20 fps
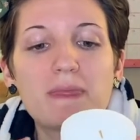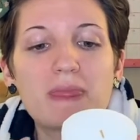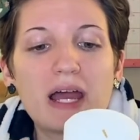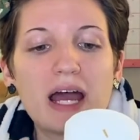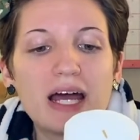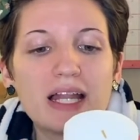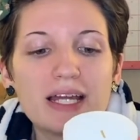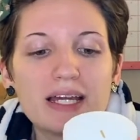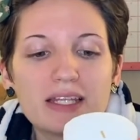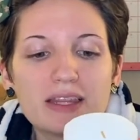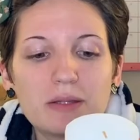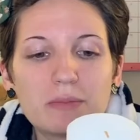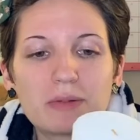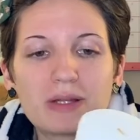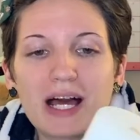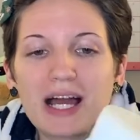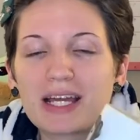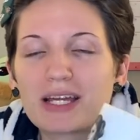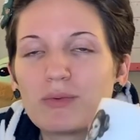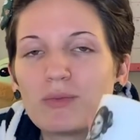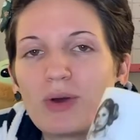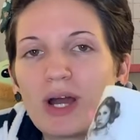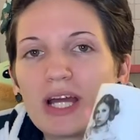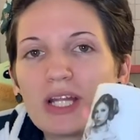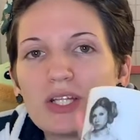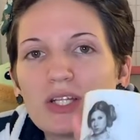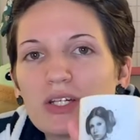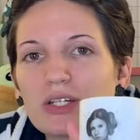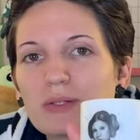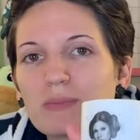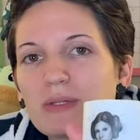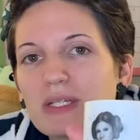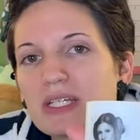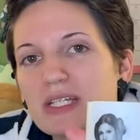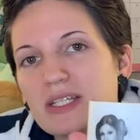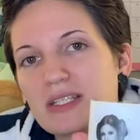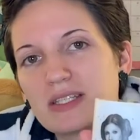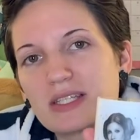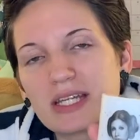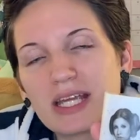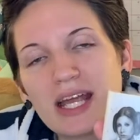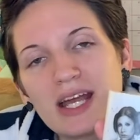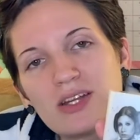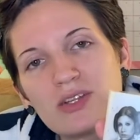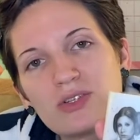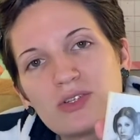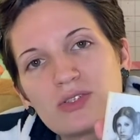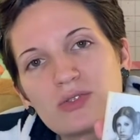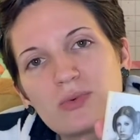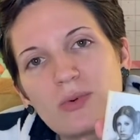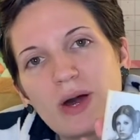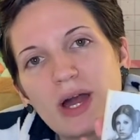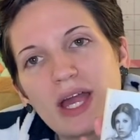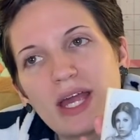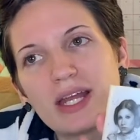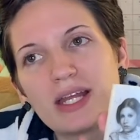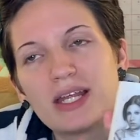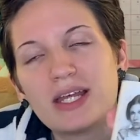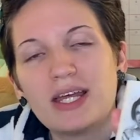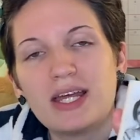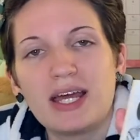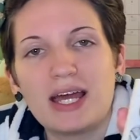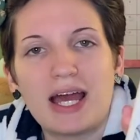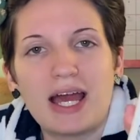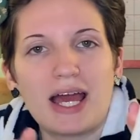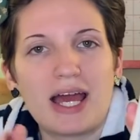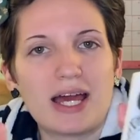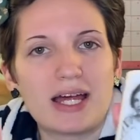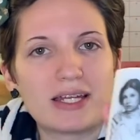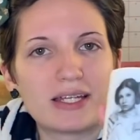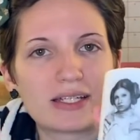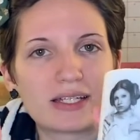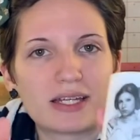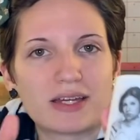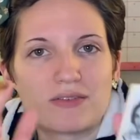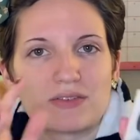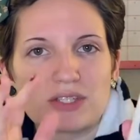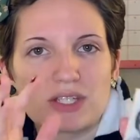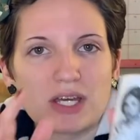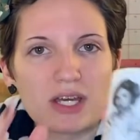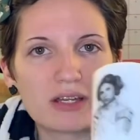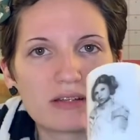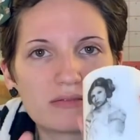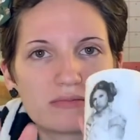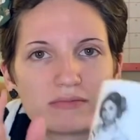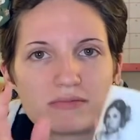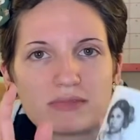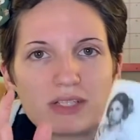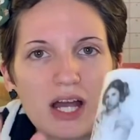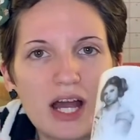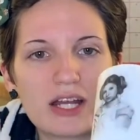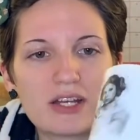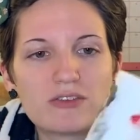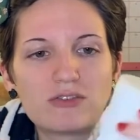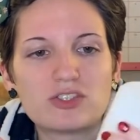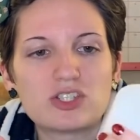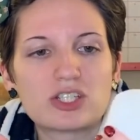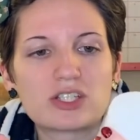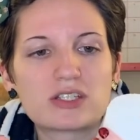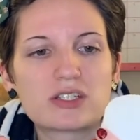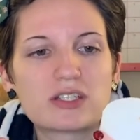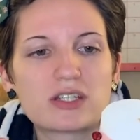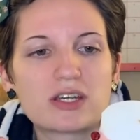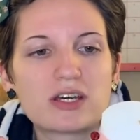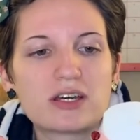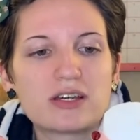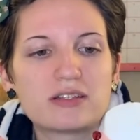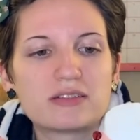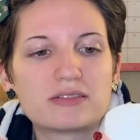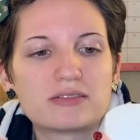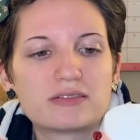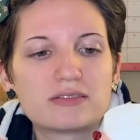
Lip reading: I like the black and white look because the candle is white and it gives it kind of just a